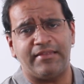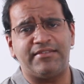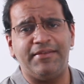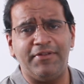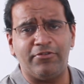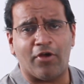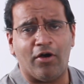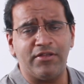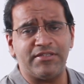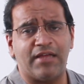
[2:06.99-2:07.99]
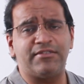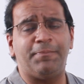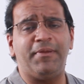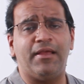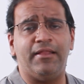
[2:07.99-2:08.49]
that civil wrongs are
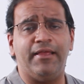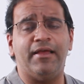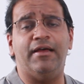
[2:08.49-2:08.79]
typically